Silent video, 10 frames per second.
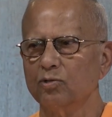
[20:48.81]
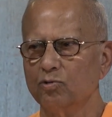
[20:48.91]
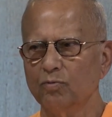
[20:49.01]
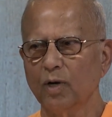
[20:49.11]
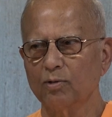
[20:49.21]

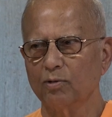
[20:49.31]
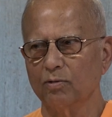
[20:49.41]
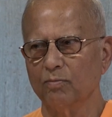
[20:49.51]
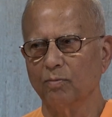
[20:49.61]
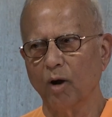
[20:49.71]
Tomorrow
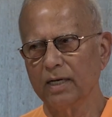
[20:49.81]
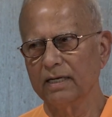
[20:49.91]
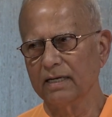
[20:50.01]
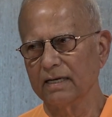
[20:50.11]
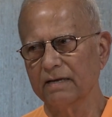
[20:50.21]

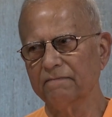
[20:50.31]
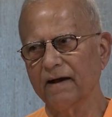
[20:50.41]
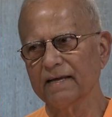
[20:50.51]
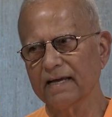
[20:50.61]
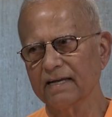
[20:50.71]
morning, if
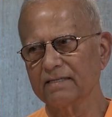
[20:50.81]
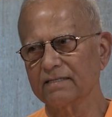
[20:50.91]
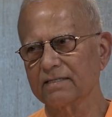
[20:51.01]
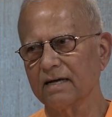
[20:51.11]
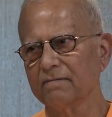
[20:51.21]
I get
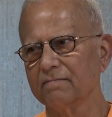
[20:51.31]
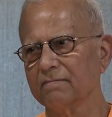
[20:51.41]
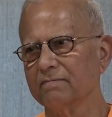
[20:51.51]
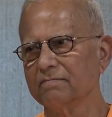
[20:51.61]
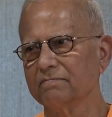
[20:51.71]
some
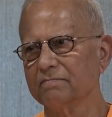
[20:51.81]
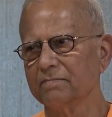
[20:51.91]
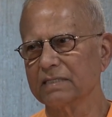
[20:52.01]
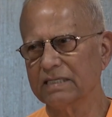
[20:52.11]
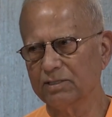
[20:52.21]

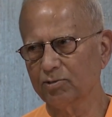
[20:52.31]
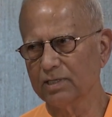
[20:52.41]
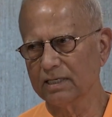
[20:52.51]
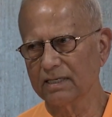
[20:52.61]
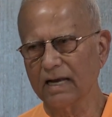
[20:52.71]

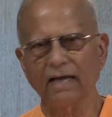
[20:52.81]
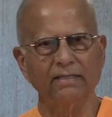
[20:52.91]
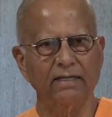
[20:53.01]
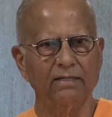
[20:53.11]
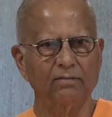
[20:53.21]
khichdi,
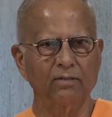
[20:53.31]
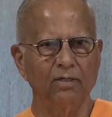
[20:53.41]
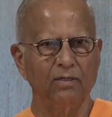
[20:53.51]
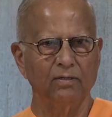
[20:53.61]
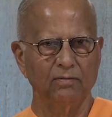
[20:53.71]
rice and
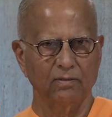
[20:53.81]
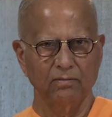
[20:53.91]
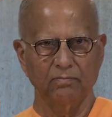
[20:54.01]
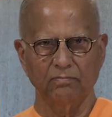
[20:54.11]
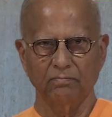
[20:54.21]

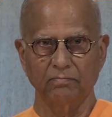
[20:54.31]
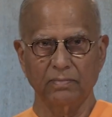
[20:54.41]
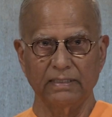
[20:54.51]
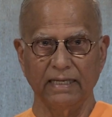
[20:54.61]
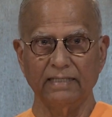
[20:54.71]

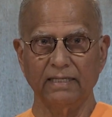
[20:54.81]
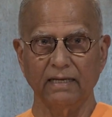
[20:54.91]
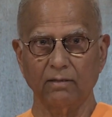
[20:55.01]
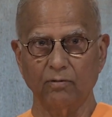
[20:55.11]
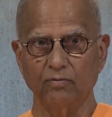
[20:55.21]

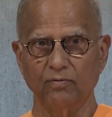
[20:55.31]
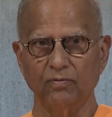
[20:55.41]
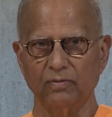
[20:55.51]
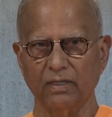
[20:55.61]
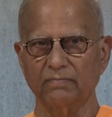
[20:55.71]
lentil,
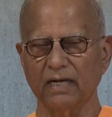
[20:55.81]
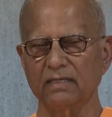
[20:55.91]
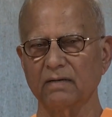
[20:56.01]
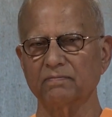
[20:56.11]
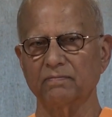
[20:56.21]
some
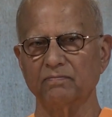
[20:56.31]
kind of